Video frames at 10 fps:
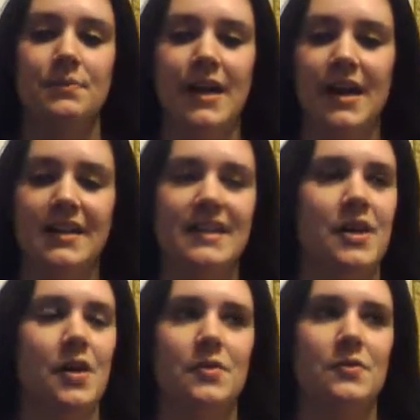uh, you
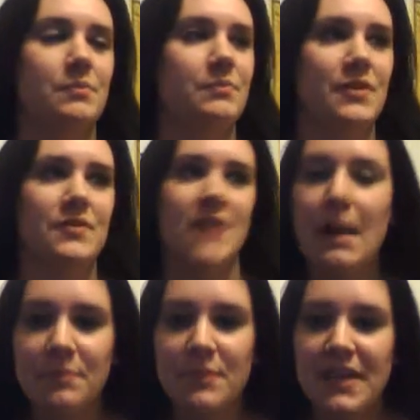know they're
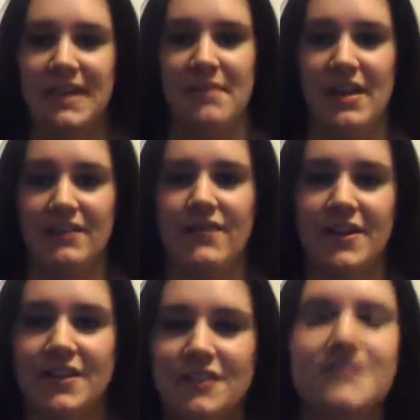not getting made fun
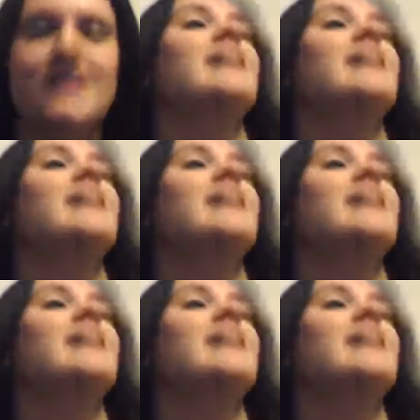of.